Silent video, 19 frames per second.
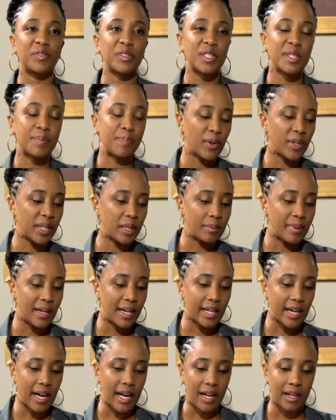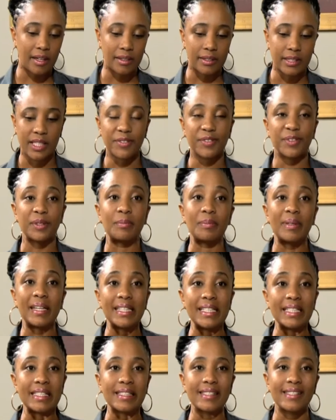spoken about how different
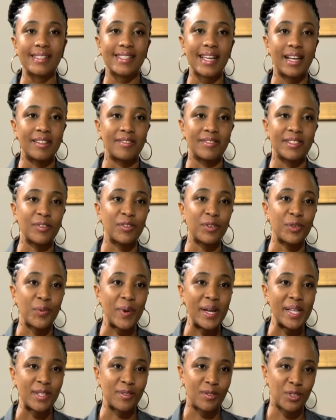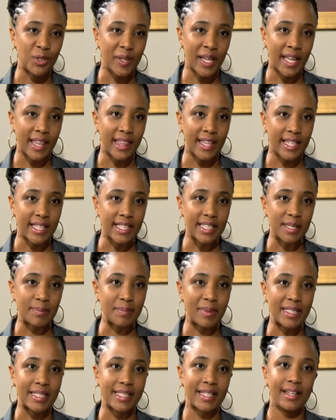places have different ways of doing things,
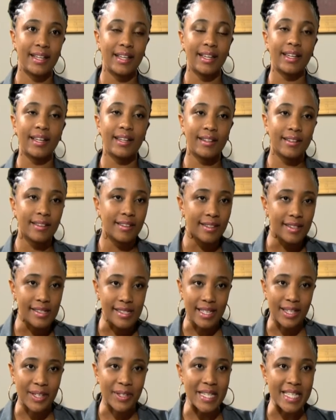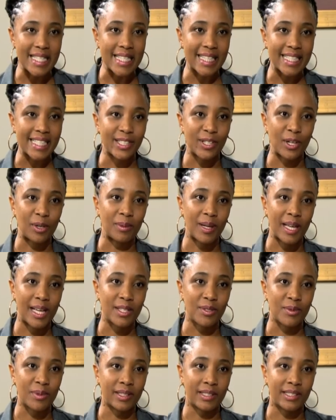but in this increasingly
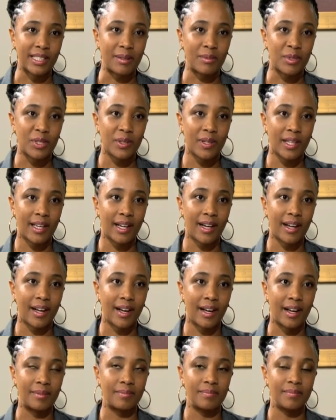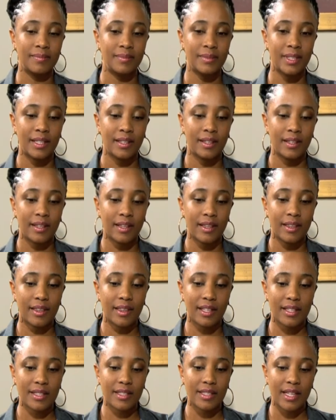globalized world, I'm sure there are
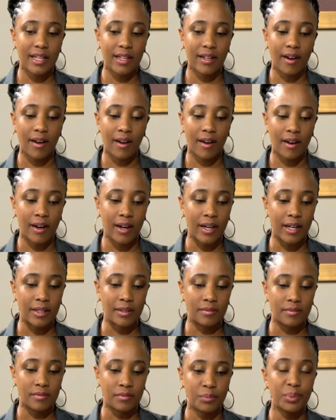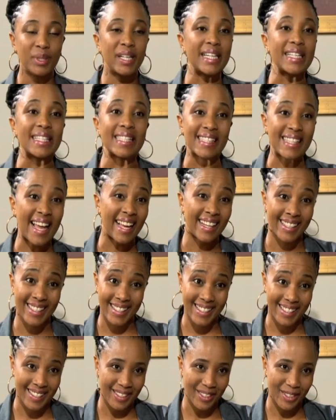things that are pretty
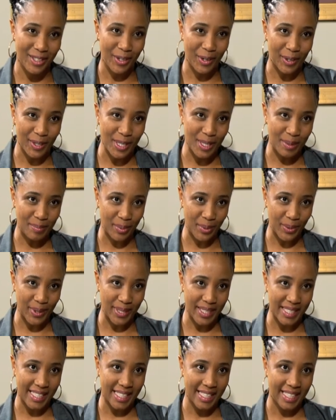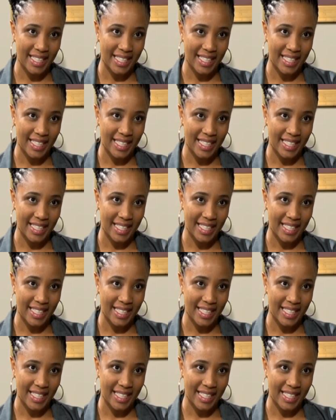standard across the board